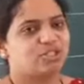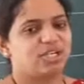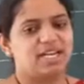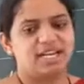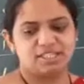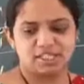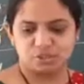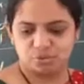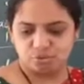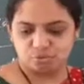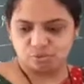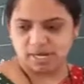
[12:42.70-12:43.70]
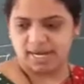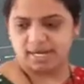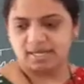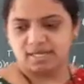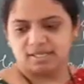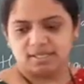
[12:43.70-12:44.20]
related to
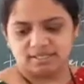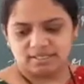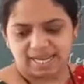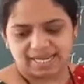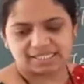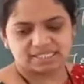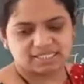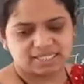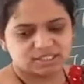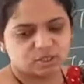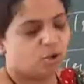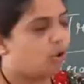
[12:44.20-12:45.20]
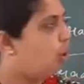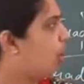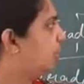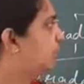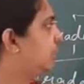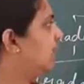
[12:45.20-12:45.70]
trade. And next is
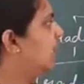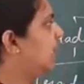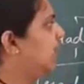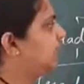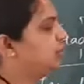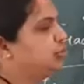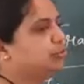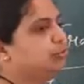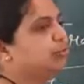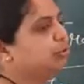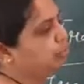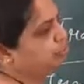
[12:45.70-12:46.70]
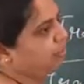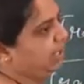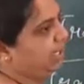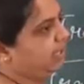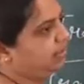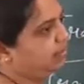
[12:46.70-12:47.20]
auxiliaries to
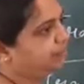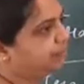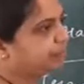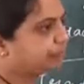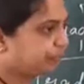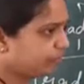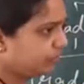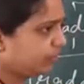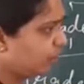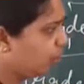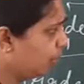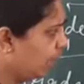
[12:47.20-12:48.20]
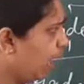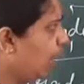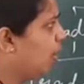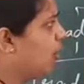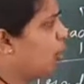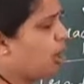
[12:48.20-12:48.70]
trade.
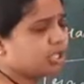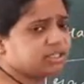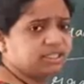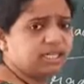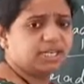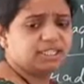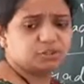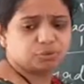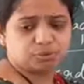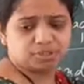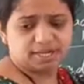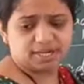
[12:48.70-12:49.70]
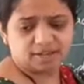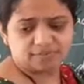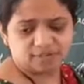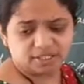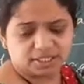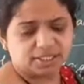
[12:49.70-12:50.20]
Okay, auxiliaries to trade are
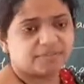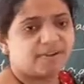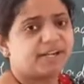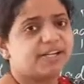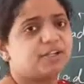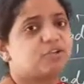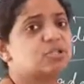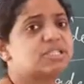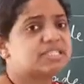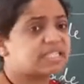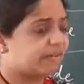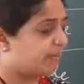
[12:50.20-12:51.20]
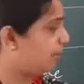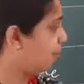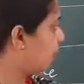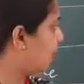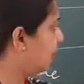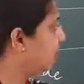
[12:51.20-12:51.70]
further divided into
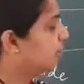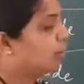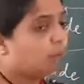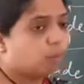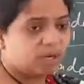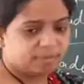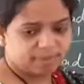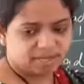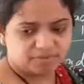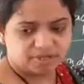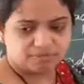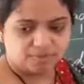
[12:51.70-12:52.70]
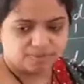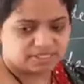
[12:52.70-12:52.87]
7 points. One by one we will